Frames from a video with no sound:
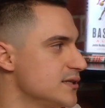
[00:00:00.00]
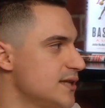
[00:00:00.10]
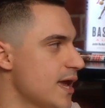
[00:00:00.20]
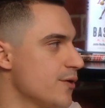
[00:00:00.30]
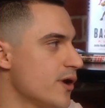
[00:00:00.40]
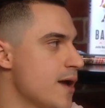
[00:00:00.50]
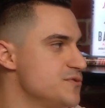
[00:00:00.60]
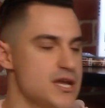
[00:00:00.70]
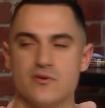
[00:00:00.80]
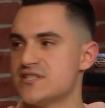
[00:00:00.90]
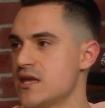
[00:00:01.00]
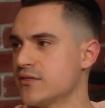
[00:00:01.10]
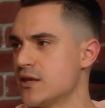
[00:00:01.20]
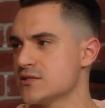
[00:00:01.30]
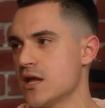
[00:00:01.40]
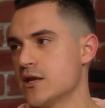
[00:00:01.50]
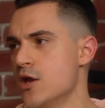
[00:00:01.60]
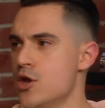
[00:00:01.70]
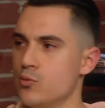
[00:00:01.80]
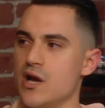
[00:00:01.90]
in the day where MJ would say things like,
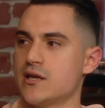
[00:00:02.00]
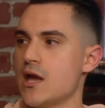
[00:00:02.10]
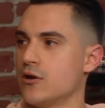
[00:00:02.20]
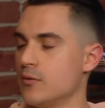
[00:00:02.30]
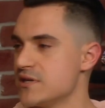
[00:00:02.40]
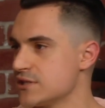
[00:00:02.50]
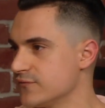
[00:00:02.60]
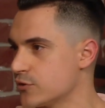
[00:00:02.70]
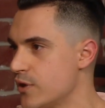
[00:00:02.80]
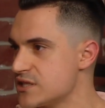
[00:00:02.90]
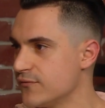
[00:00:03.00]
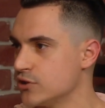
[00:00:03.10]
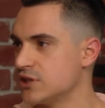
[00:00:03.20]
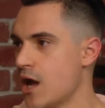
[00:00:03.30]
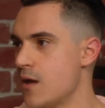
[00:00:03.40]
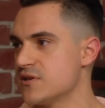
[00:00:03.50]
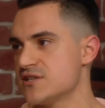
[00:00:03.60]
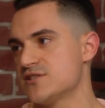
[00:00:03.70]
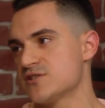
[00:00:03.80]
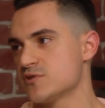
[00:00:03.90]
well, I can't call myself the greatest of all time because
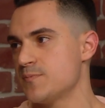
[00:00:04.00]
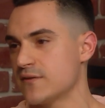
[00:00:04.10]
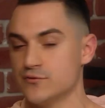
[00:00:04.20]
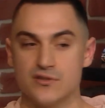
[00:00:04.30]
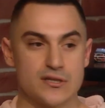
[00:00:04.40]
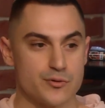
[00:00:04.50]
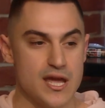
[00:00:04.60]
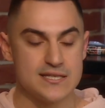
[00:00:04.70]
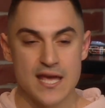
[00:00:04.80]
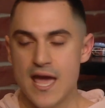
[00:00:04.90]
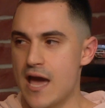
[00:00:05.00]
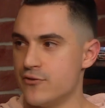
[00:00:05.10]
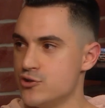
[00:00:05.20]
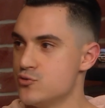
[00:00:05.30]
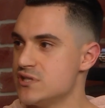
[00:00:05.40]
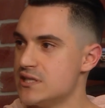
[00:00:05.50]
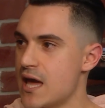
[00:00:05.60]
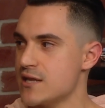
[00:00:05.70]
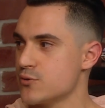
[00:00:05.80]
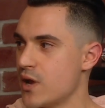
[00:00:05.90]
it's disrespectful to the greats. And they're using
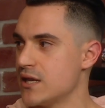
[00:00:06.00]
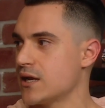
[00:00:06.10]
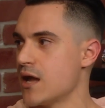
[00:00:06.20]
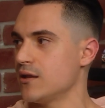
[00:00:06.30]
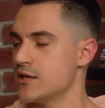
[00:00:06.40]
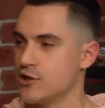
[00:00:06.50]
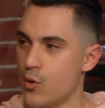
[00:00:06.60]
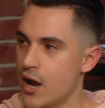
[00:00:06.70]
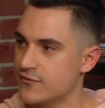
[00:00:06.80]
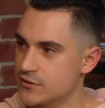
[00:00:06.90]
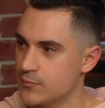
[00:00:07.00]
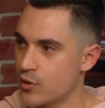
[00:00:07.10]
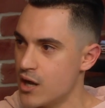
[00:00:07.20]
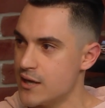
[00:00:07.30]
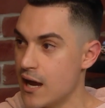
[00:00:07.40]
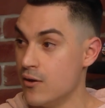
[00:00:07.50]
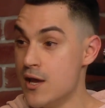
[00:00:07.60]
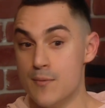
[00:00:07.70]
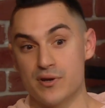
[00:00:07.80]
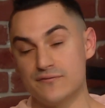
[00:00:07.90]
that as a way to kind of like go after LeBron now.
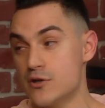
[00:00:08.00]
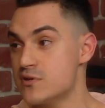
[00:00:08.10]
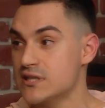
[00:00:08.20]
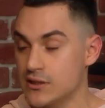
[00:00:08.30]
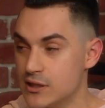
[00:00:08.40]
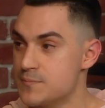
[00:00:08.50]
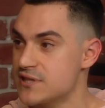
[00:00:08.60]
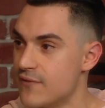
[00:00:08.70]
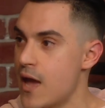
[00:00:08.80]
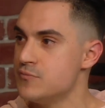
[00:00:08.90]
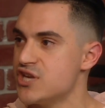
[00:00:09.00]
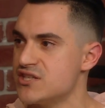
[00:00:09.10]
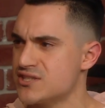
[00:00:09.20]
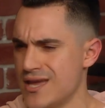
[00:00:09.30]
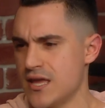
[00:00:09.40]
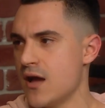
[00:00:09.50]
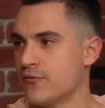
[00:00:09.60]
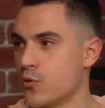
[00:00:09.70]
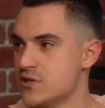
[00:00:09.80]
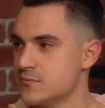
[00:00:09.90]
But if there was clips of MJ saying, yeah, of
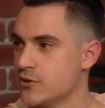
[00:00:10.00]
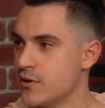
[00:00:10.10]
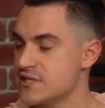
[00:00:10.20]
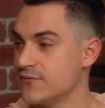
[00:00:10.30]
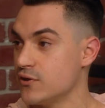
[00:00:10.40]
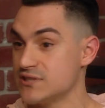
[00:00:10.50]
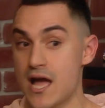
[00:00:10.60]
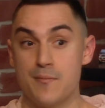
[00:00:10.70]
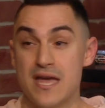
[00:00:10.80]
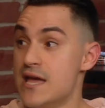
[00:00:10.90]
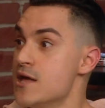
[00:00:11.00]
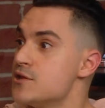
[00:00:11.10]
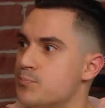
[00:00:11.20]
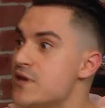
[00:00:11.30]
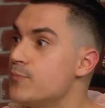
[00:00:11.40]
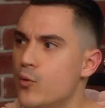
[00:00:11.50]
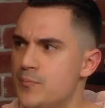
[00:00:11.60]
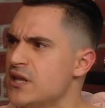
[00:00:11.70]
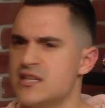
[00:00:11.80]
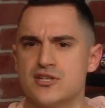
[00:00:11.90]
course, I'm the greatest of all time, people would
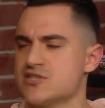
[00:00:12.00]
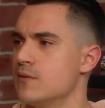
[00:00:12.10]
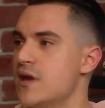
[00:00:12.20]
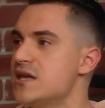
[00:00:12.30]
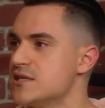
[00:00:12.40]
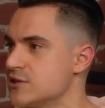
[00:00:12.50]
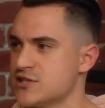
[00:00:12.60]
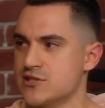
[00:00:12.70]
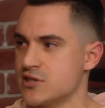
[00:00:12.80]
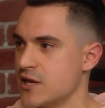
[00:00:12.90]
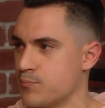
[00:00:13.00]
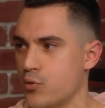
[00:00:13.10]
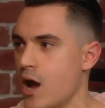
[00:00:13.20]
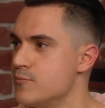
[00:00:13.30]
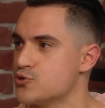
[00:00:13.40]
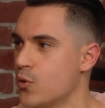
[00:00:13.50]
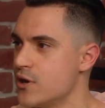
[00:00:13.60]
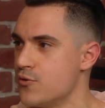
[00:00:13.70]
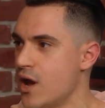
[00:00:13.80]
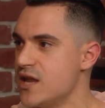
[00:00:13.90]
be like, this is amazing. This is like prime
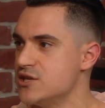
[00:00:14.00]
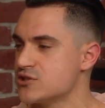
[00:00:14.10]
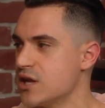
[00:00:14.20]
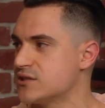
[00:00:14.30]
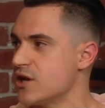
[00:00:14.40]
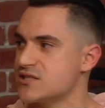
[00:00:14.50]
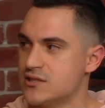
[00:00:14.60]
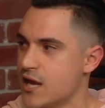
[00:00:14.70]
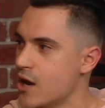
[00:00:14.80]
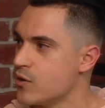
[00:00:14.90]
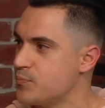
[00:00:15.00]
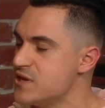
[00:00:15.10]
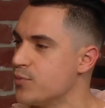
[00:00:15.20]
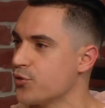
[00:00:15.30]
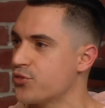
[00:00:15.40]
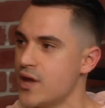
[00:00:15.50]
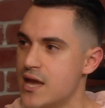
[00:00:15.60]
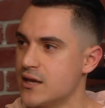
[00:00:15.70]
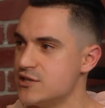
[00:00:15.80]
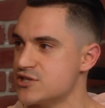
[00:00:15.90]
Jordan, right? He's like, doesn't care what people
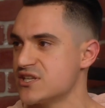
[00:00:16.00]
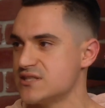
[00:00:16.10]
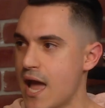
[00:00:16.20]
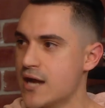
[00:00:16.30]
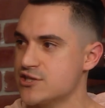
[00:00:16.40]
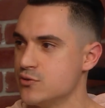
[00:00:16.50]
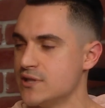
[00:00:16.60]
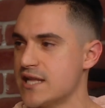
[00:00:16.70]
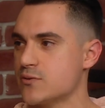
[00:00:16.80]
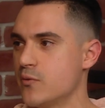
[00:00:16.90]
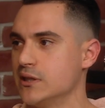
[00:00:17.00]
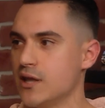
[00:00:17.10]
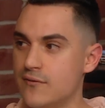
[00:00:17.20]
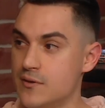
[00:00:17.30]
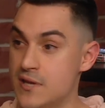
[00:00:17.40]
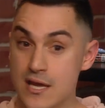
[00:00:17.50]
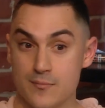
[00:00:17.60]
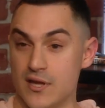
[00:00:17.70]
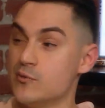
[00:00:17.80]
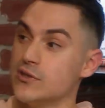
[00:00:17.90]
think, and he just attacks you, and that's why we love him.
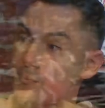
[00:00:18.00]
Then when